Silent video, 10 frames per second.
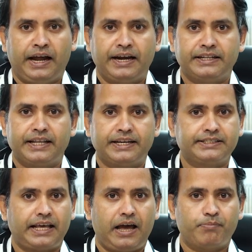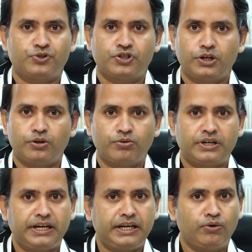And there is
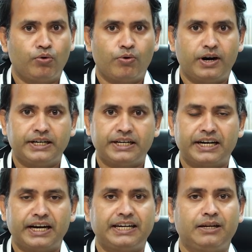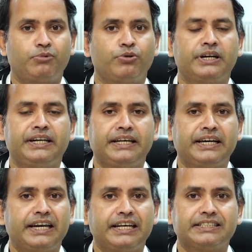absolutely no alternative to
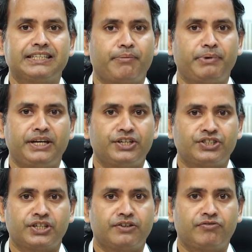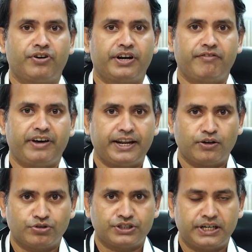clinical examination for a
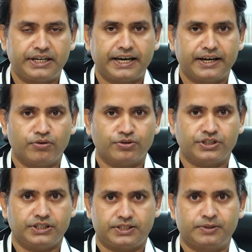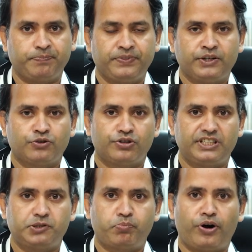varicocele diagnosis. So
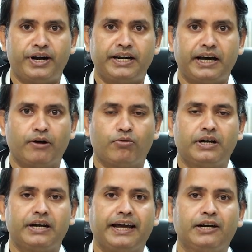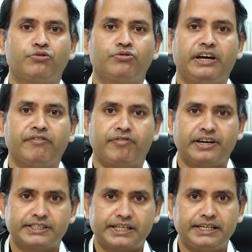this point I would like to
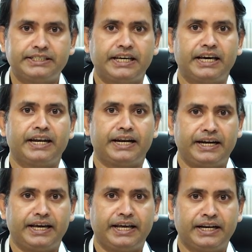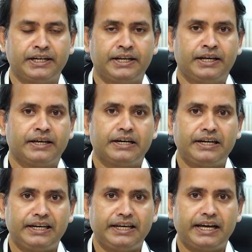emphasize again and again.
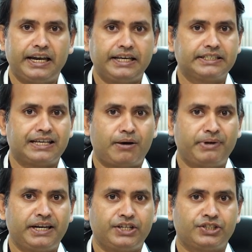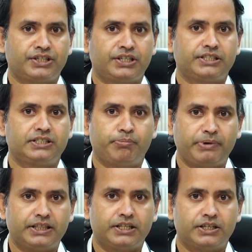Clinical examination is the
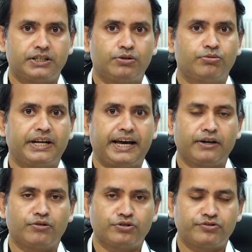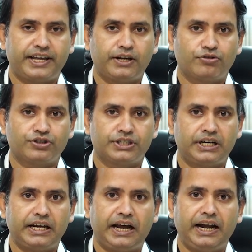method to diagnose
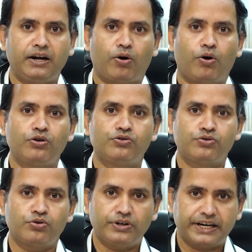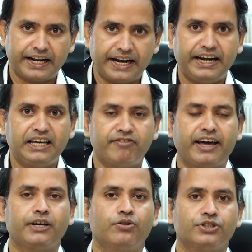varicocele and also grading
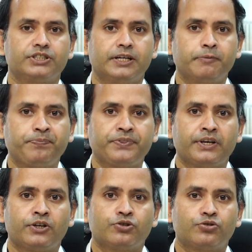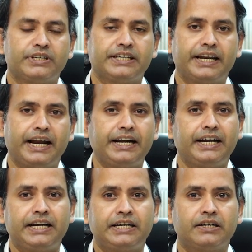varicocele. So we grade
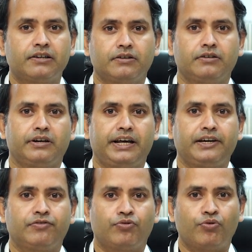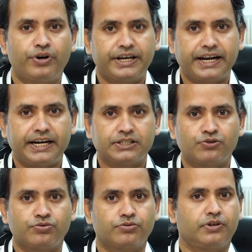it like 4
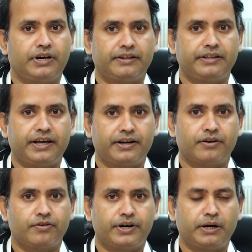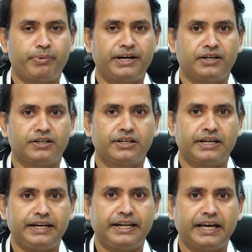grades there depending on the
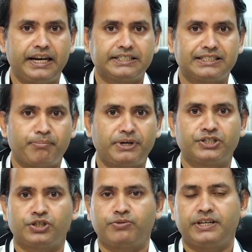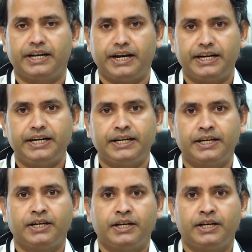clinical examination we grade it.